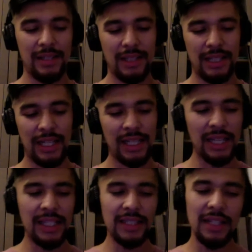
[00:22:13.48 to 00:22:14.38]
I
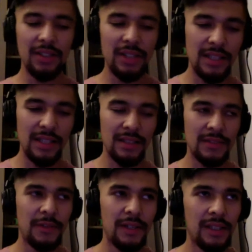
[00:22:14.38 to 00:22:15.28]
can tell you,
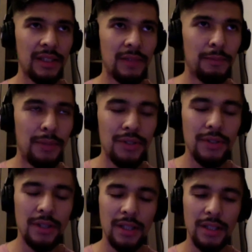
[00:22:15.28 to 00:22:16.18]

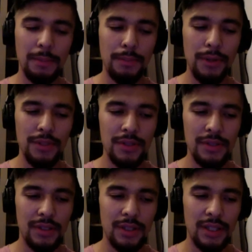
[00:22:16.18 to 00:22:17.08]
the persons
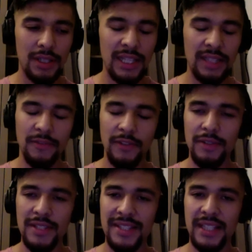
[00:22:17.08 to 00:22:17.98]
get very
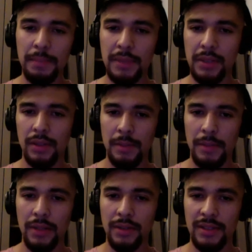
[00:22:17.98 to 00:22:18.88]
skeptical
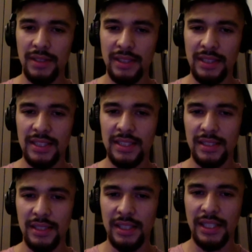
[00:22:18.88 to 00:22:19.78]
about this
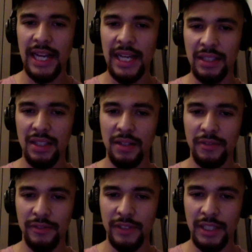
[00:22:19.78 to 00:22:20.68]
kind of
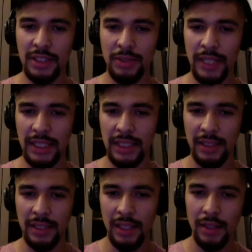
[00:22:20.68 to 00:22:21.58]
training.
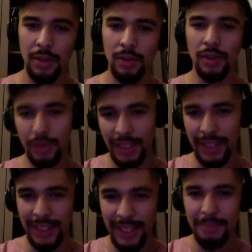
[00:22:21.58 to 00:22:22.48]
All
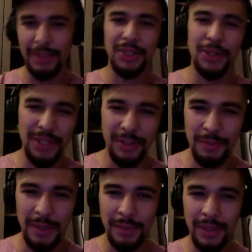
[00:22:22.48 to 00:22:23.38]
the majority of
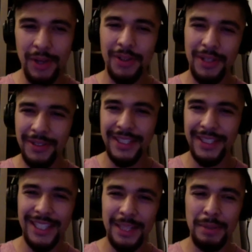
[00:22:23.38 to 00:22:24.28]
people, all
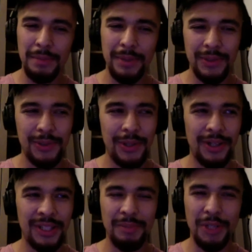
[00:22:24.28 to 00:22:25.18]
the people who are
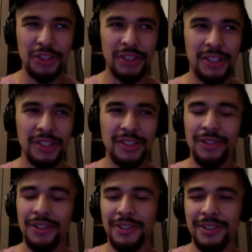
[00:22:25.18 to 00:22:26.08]
in martial arts
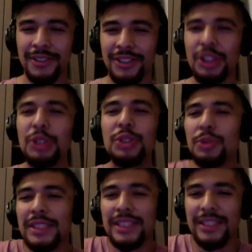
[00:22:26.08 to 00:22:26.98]
are used to it.